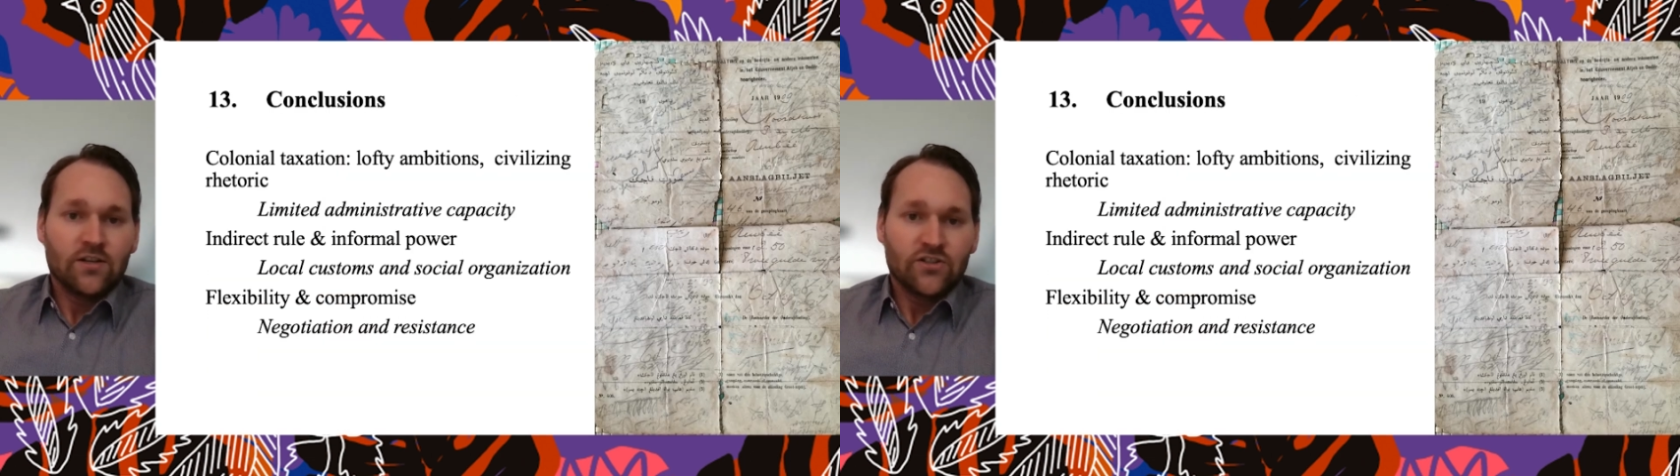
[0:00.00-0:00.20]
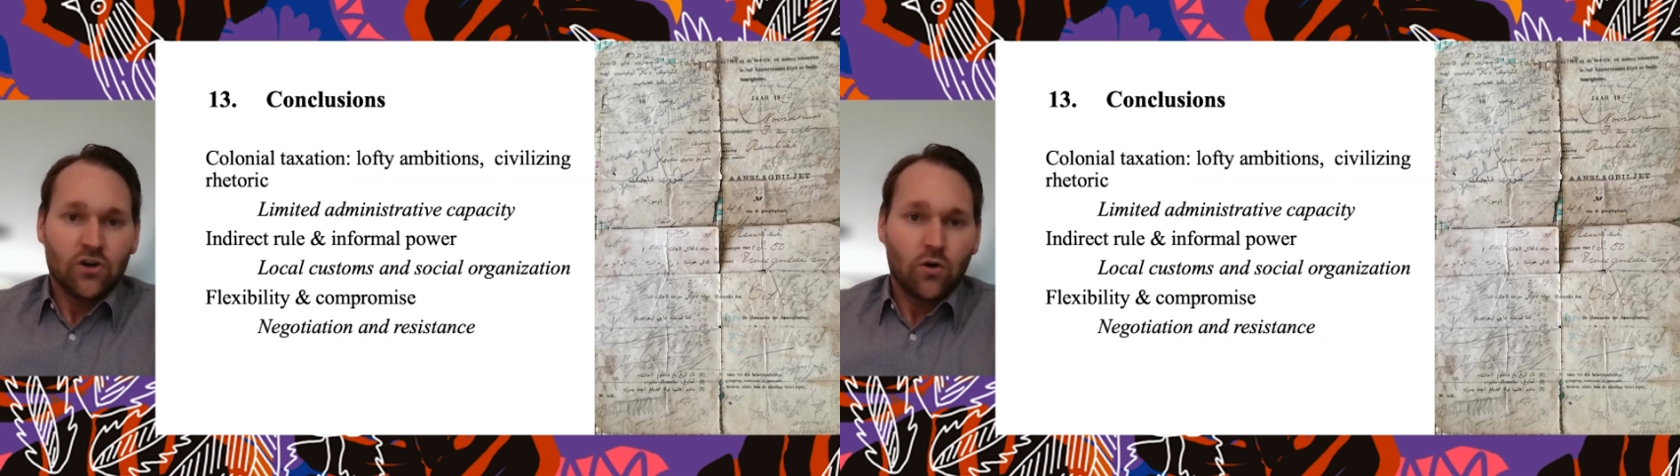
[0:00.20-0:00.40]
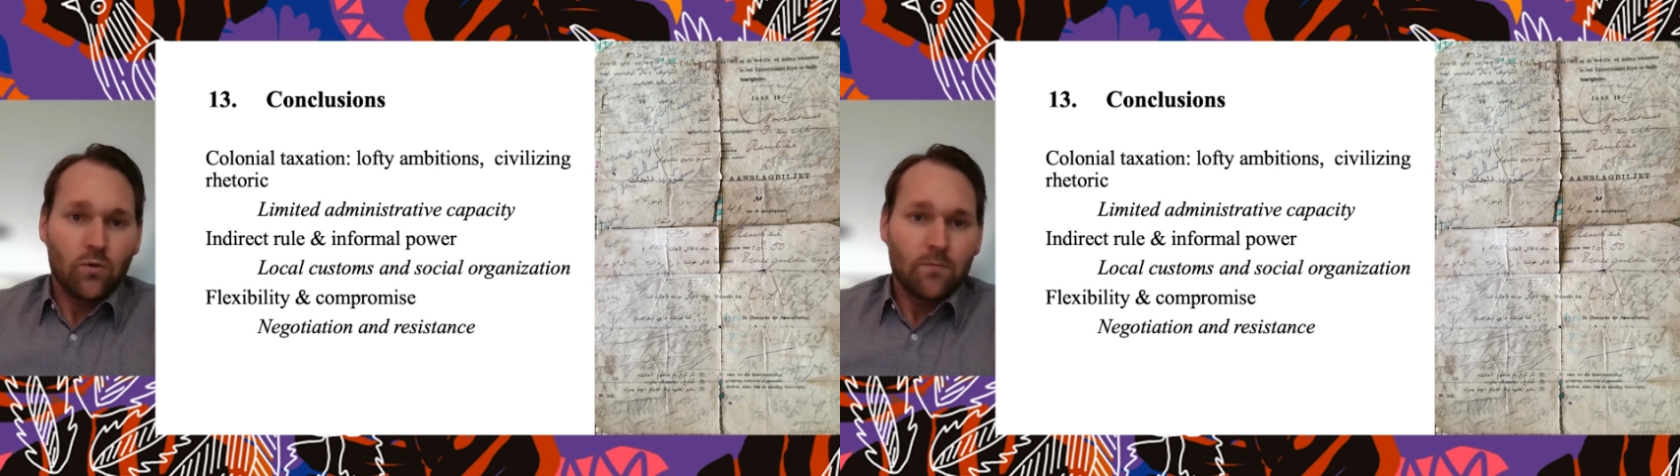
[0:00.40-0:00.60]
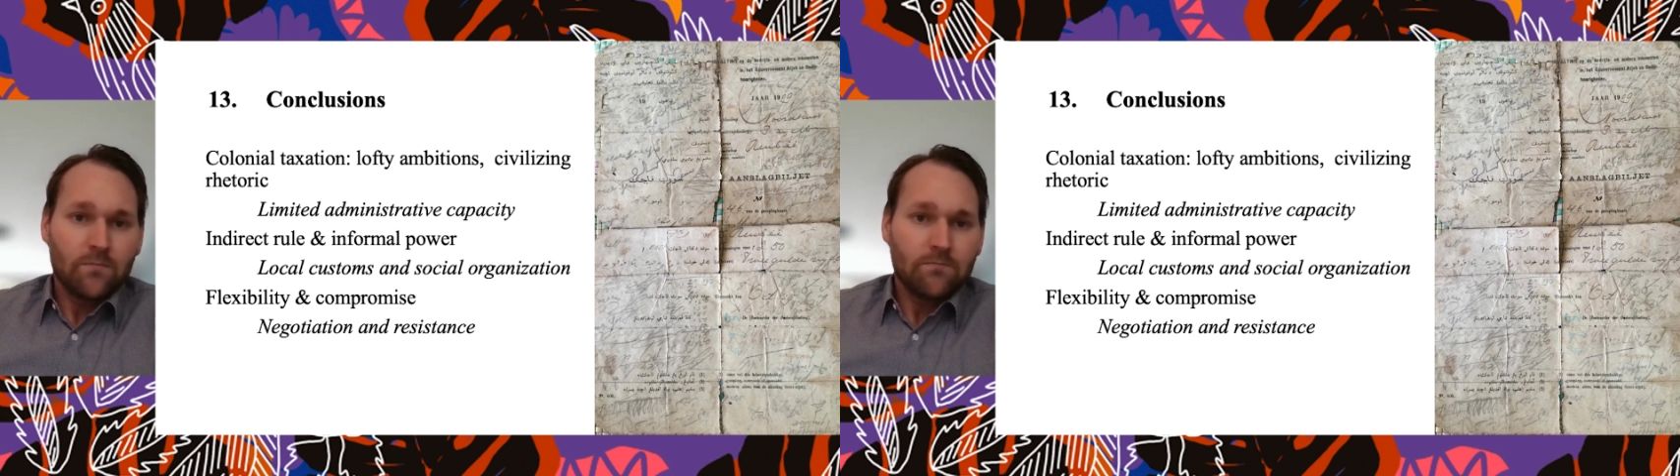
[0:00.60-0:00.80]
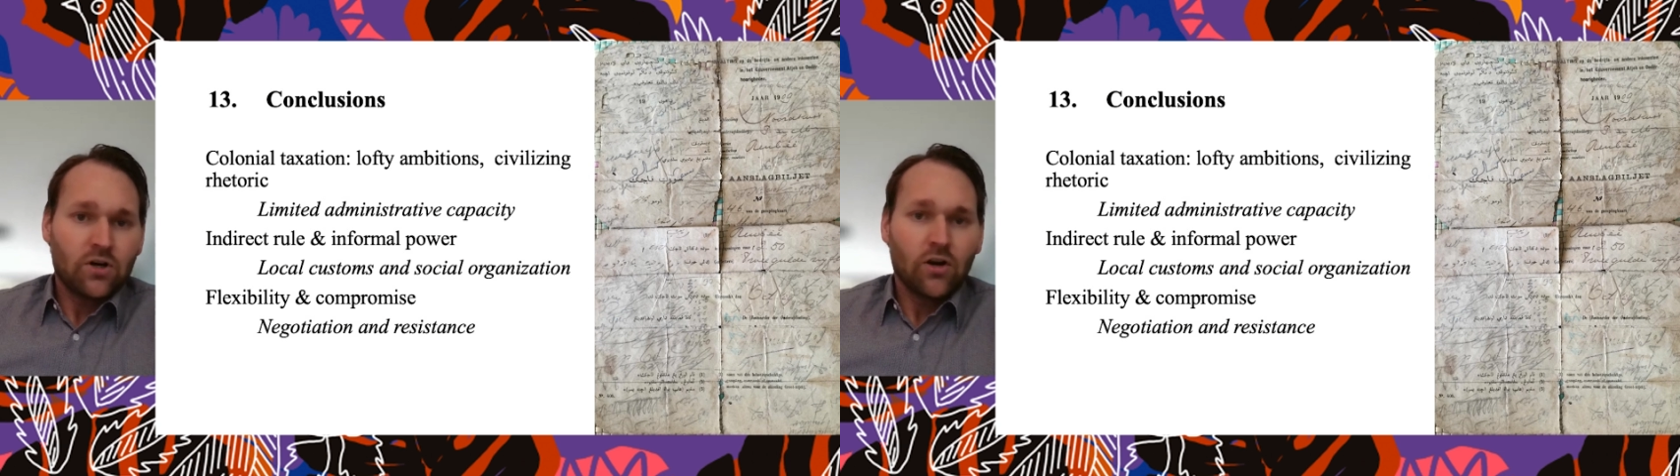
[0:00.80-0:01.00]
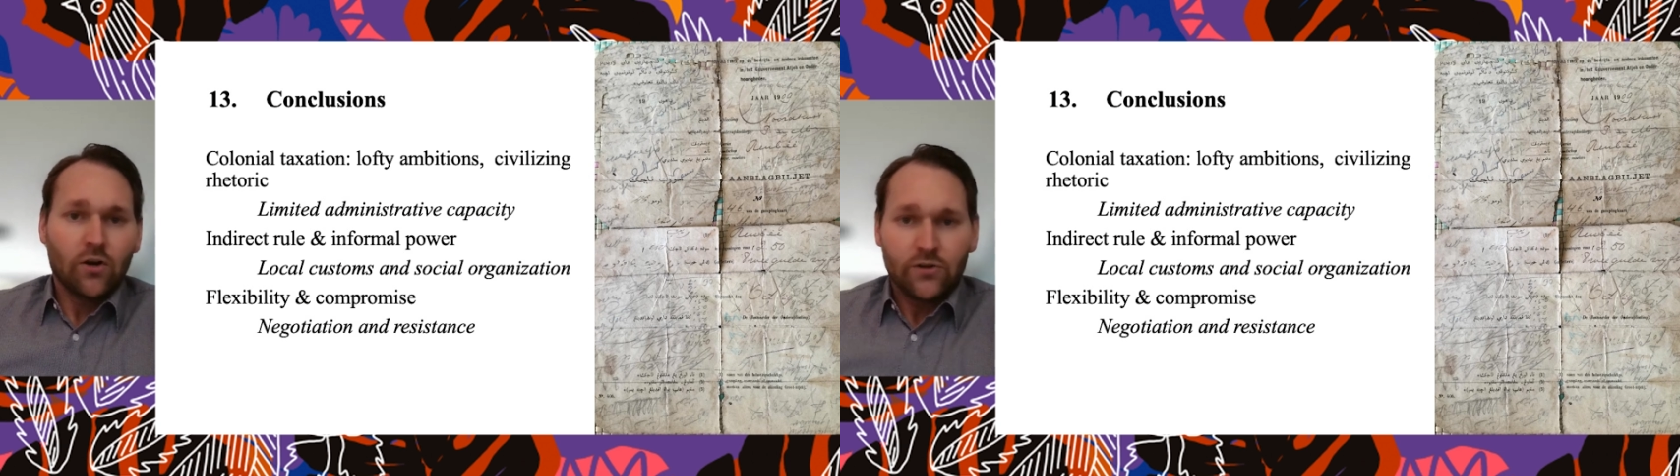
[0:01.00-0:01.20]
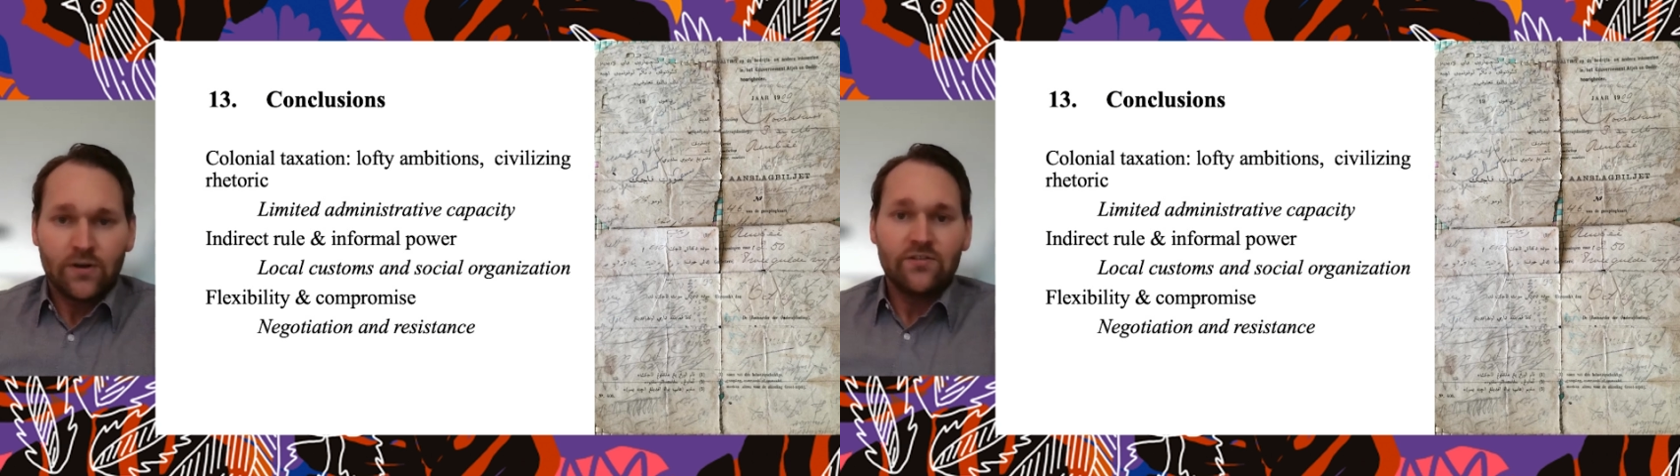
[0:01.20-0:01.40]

So, colonial